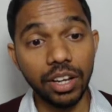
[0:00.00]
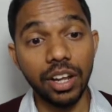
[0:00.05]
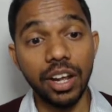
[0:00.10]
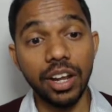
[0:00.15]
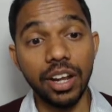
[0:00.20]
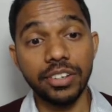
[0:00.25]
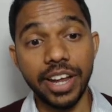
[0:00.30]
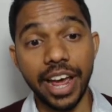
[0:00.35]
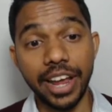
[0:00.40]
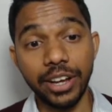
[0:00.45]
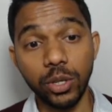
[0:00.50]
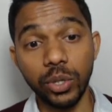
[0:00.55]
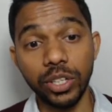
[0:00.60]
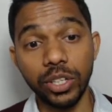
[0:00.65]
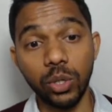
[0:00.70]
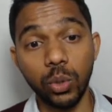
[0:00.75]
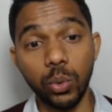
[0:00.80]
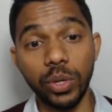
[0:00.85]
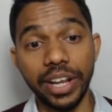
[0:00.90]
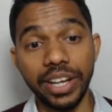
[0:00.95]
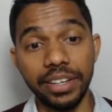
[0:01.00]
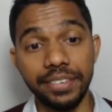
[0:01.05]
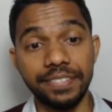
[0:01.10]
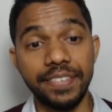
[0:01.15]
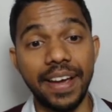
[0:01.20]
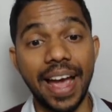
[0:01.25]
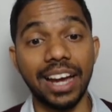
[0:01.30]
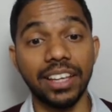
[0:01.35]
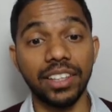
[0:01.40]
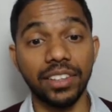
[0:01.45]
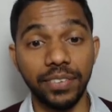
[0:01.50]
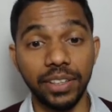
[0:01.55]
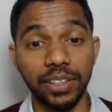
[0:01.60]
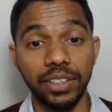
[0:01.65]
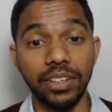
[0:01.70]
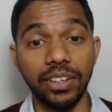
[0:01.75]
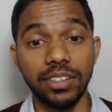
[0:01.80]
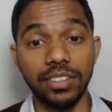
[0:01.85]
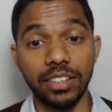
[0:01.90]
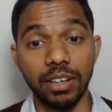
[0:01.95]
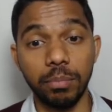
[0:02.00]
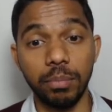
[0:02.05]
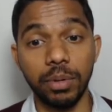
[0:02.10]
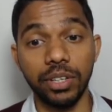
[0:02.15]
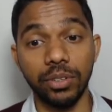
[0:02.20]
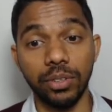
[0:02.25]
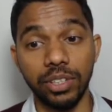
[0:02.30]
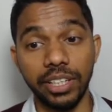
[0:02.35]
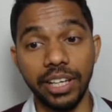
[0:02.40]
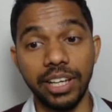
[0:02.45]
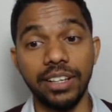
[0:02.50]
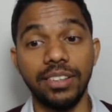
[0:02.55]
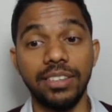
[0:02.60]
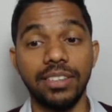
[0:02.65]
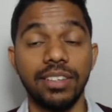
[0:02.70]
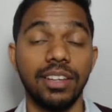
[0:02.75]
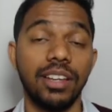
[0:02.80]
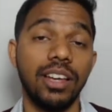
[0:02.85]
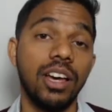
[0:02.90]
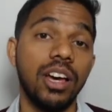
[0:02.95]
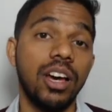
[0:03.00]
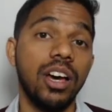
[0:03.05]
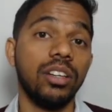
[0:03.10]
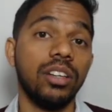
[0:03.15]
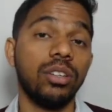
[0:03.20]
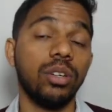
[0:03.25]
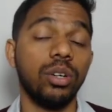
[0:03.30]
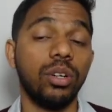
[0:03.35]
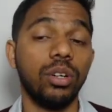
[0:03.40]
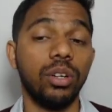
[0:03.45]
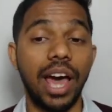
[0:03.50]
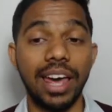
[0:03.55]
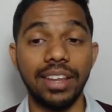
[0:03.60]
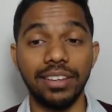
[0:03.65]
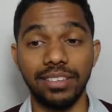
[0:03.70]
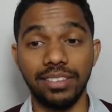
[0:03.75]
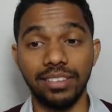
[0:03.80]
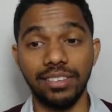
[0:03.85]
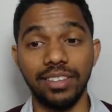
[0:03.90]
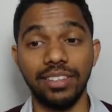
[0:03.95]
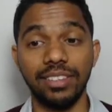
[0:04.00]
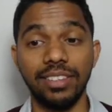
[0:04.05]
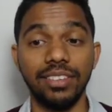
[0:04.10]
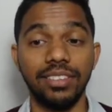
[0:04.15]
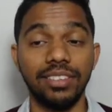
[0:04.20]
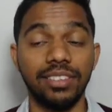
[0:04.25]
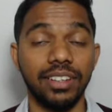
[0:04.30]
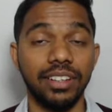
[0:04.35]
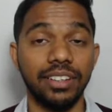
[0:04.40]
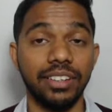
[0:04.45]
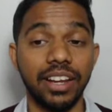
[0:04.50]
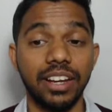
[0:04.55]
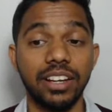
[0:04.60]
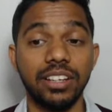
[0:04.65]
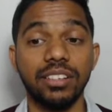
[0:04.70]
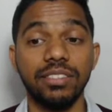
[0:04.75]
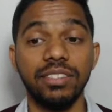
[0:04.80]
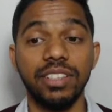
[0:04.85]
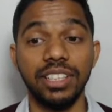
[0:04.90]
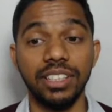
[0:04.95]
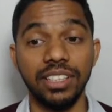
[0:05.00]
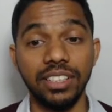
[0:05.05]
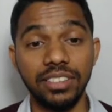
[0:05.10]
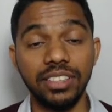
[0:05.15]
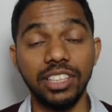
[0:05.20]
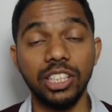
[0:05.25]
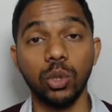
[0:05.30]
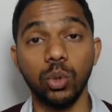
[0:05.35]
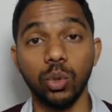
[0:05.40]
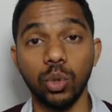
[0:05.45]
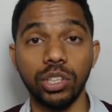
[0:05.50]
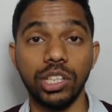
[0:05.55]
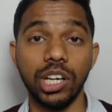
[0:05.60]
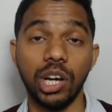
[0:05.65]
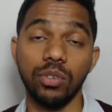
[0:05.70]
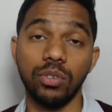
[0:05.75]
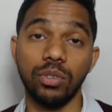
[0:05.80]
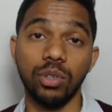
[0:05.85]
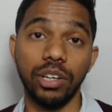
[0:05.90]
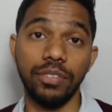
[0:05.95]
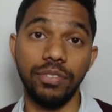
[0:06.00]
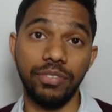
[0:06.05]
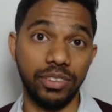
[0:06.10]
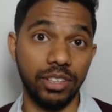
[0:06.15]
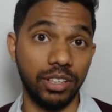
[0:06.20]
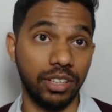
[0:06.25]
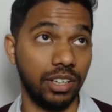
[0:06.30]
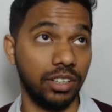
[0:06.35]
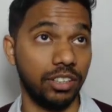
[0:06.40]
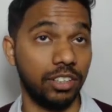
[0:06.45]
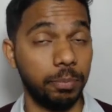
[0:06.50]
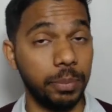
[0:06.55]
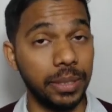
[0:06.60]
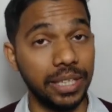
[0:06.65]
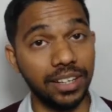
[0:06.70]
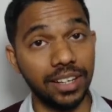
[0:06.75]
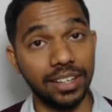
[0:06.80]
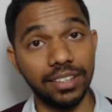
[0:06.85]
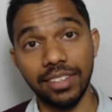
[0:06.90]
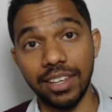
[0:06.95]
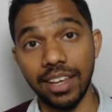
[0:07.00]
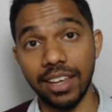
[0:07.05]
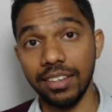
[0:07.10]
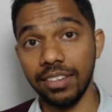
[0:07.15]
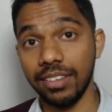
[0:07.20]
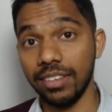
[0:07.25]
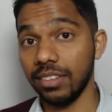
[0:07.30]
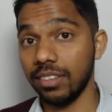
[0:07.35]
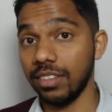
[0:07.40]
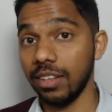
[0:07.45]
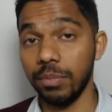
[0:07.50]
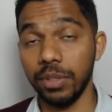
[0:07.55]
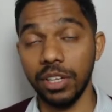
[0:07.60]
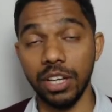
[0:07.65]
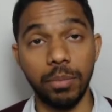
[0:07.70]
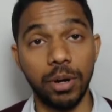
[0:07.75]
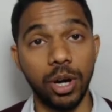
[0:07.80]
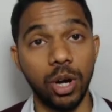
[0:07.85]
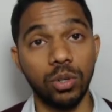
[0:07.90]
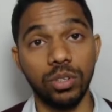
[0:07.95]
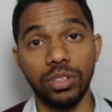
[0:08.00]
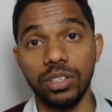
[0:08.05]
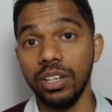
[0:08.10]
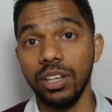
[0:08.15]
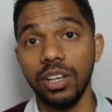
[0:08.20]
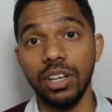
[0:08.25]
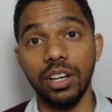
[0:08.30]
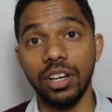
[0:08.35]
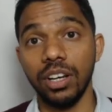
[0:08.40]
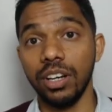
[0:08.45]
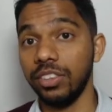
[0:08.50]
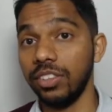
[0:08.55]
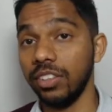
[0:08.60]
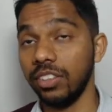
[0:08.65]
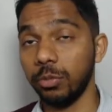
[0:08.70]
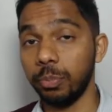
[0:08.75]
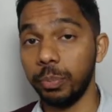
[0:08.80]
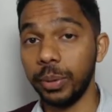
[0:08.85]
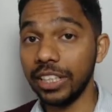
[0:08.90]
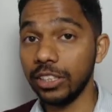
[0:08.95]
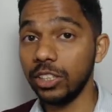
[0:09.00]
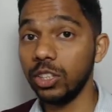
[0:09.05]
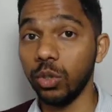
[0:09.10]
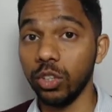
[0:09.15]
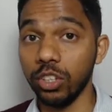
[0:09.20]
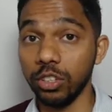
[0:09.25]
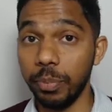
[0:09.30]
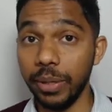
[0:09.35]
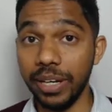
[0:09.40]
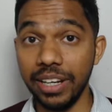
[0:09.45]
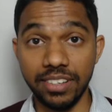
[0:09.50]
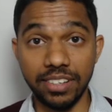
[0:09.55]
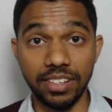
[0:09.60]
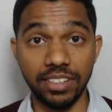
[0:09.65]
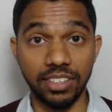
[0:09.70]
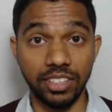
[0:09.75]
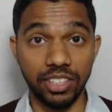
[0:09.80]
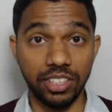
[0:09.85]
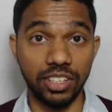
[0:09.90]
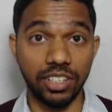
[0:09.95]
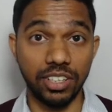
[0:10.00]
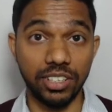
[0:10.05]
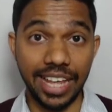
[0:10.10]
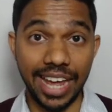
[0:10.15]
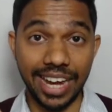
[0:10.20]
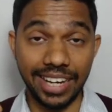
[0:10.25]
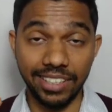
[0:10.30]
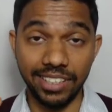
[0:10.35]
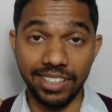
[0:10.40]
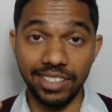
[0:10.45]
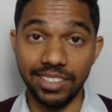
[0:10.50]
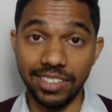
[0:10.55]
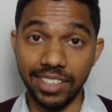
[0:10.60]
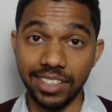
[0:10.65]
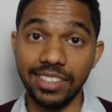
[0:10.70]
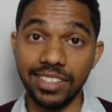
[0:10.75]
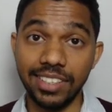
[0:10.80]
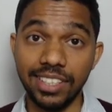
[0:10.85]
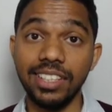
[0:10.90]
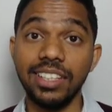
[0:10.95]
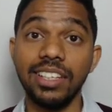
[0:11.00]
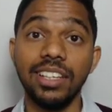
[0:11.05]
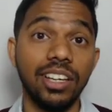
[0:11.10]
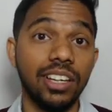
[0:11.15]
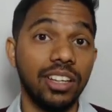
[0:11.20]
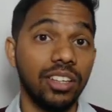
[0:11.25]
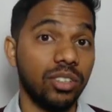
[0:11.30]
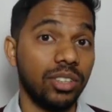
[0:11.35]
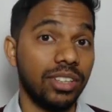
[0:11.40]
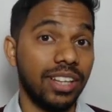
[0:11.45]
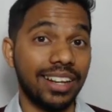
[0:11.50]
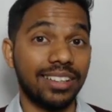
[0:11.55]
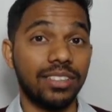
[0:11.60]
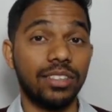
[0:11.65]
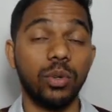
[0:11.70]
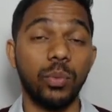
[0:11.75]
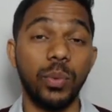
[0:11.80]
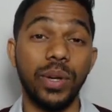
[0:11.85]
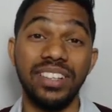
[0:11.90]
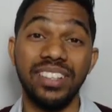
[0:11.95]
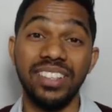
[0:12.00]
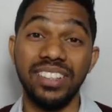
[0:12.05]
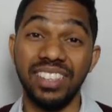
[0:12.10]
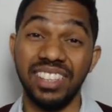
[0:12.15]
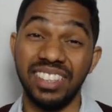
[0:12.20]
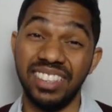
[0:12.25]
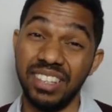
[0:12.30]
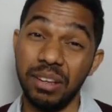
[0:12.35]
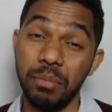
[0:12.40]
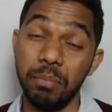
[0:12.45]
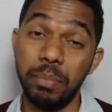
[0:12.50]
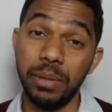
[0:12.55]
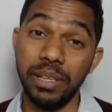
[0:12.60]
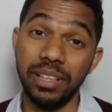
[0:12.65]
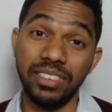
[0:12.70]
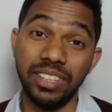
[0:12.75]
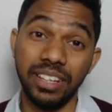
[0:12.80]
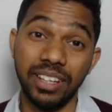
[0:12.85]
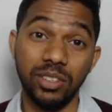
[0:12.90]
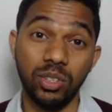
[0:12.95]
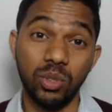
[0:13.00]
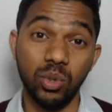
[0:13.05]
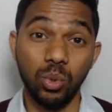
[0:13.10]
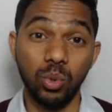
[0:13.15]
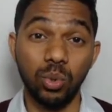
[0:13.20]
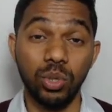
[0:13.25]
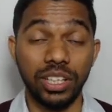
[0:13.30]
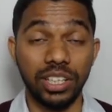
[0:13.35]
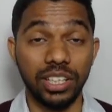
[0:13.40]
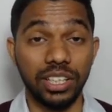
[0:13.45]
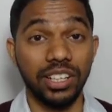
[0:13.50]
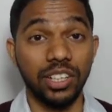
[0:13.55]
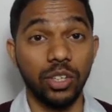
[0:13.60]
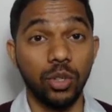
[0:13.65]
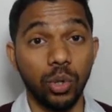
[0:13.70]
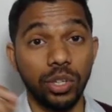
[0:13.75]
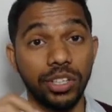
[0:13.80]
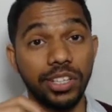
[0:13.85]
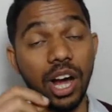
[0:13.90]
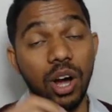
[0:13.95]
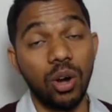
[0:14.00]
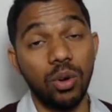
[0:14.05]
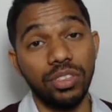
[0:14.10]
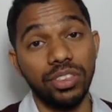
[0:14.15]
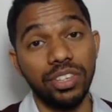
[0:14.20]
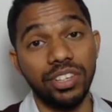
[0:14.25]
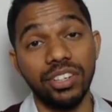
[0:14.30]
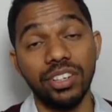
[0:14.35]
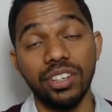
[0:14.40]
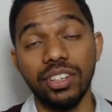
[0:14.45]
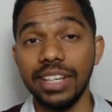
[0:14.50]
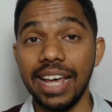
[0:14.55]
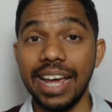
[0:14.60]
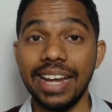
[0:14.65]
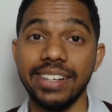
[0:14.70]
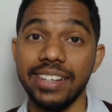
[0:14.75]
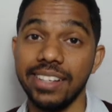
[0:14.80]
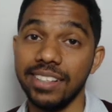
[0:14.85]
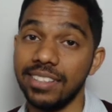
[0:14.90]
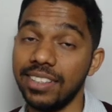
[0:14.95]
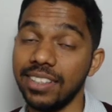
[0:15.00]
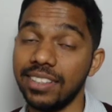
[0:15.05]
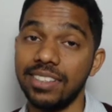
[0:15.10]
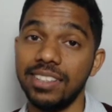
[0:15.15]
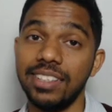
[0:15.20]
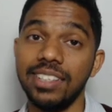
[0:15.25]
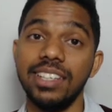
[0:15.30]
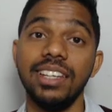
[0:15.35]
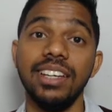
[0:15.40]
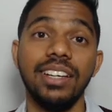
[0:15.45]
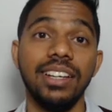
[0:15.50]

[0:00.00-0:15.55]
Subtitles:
Try to include any facts, figures, numbers, or dates. So as this is relatively easy to note down. So if the speaker says something about this bridge was built in the year 1960, so that's a very simple thing to note down, the year 1960.